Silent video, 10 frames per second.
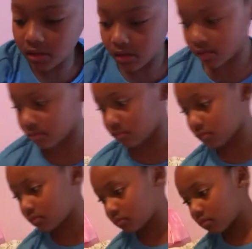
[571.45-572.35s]

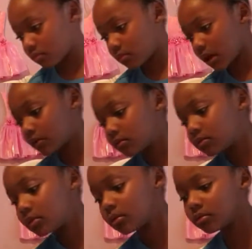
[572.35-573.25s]
I
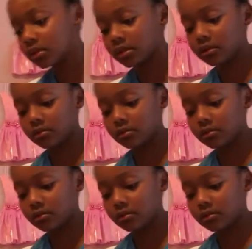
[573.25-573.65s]
don't know the.